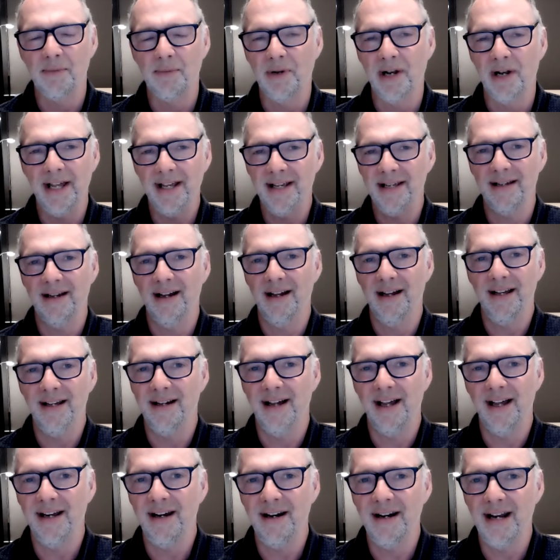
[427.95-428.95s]
well, I,
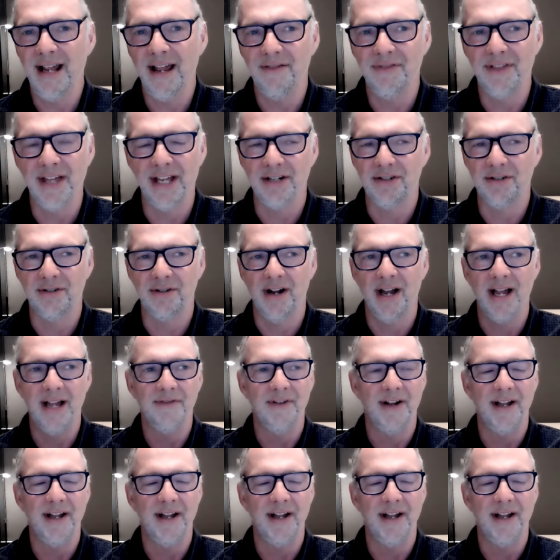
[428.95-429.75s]
I, I, don't have that drive.